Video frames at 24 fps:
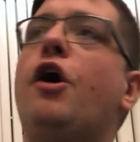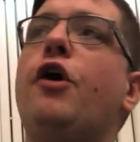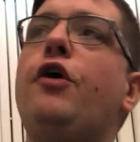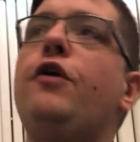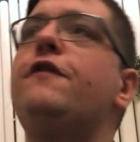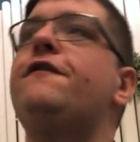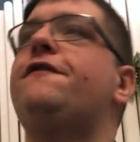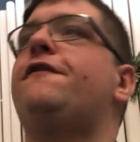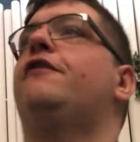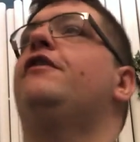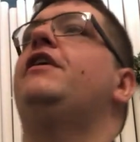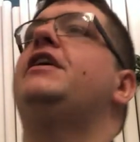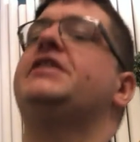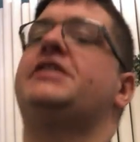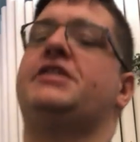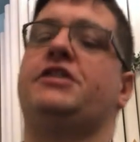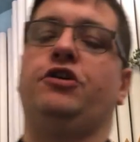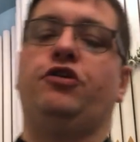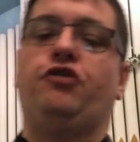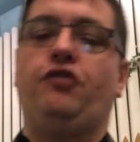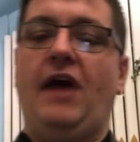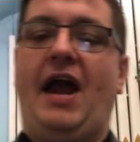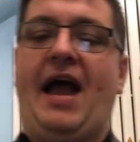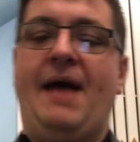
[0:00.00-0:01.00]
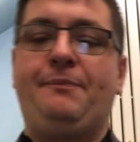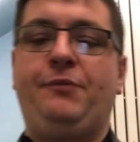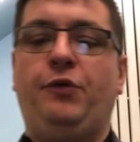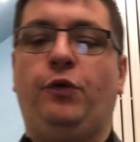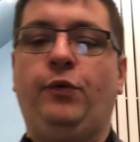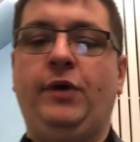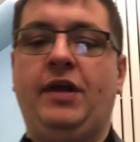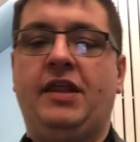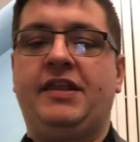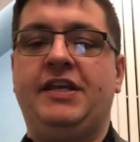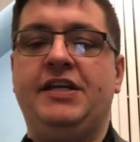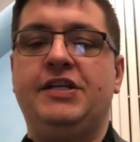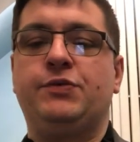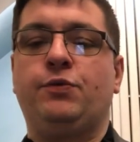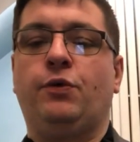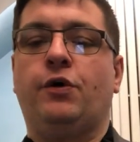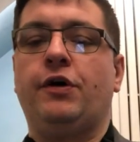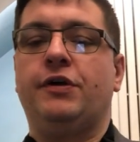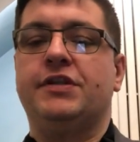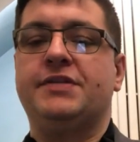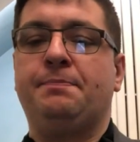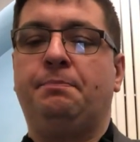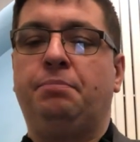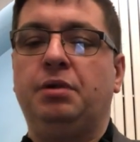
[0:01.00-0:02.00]
hard for us to grapple with these
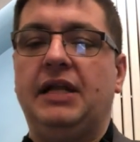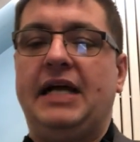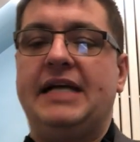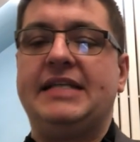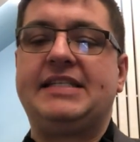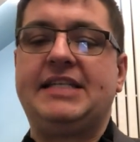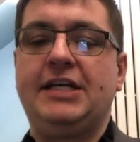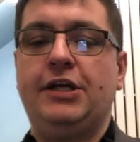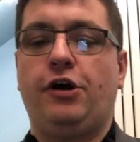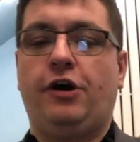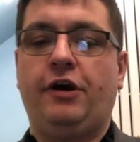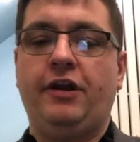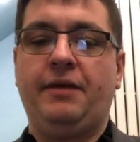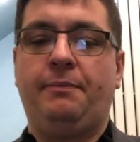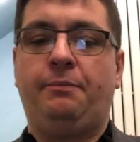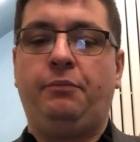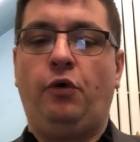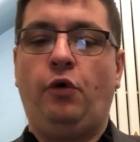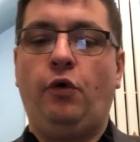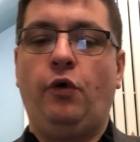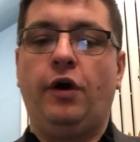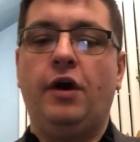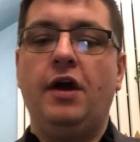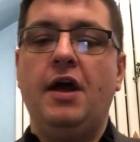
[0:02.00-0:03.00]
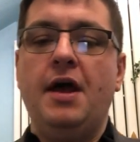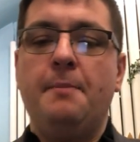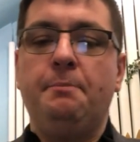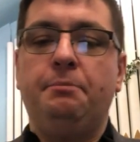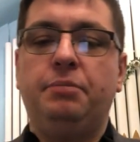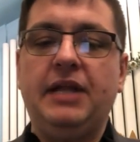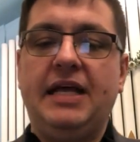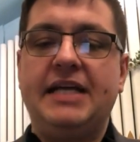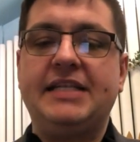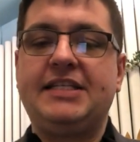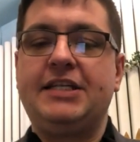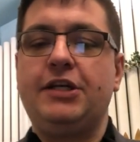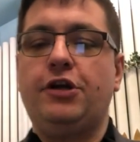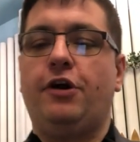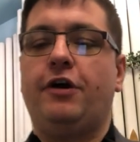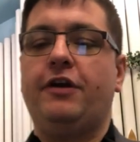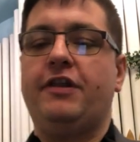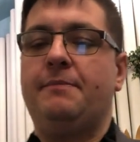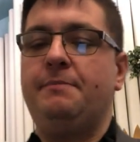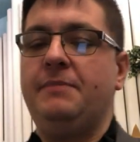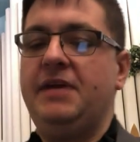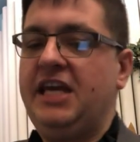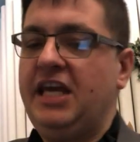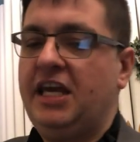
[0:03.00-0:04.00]
words blessed are the poor, blessed are
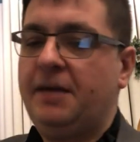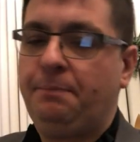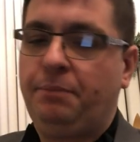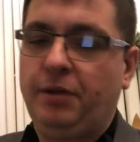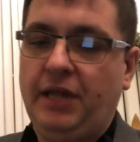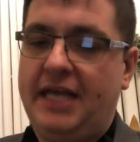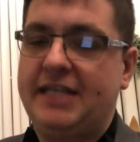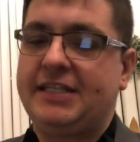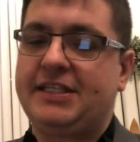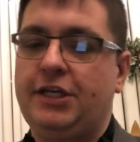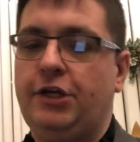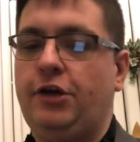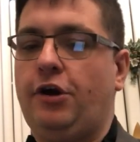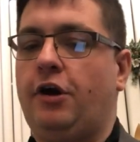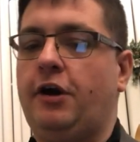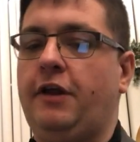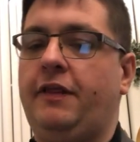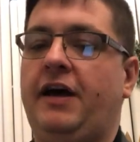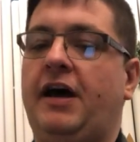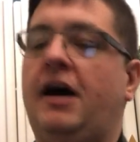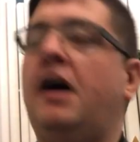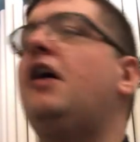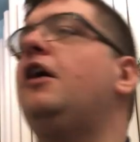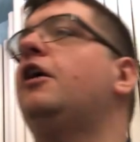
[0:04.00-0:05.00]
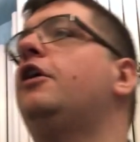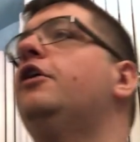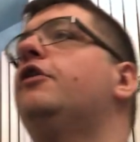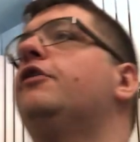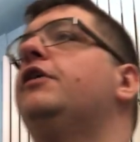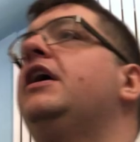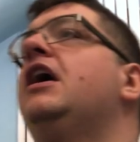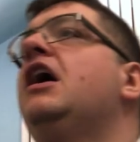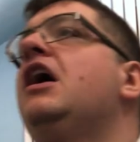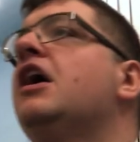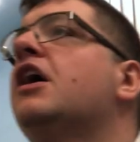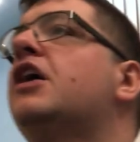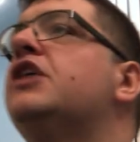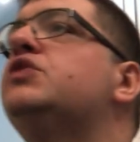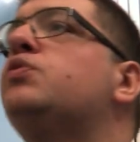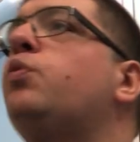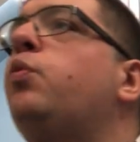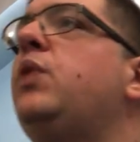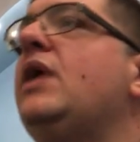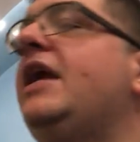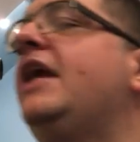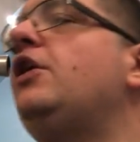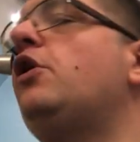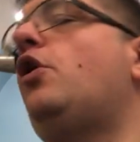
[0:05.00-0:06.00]
the meek, blessed are the hungry, because
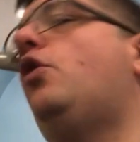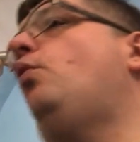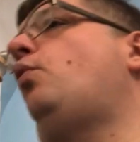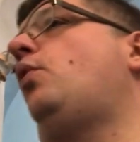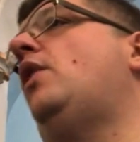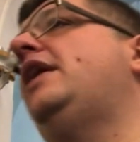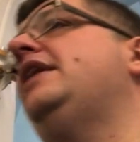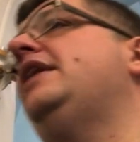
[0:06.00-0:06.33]
we don't